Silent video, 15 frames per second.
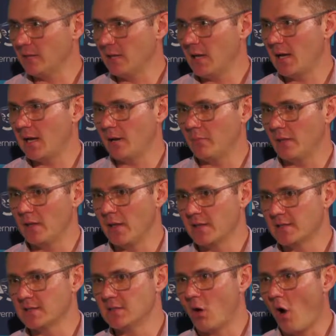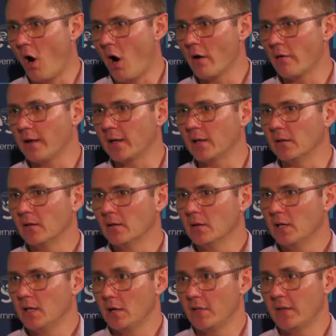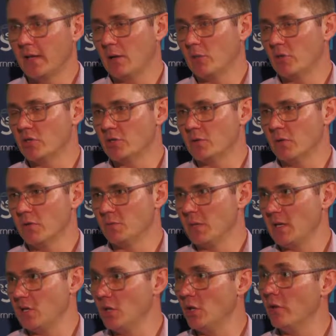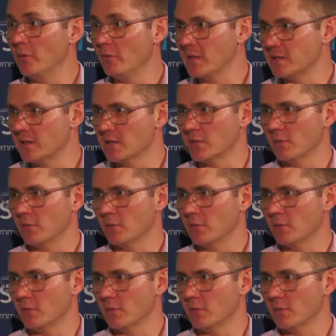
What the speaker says: And that's a tiring, you anyone who's been new to business,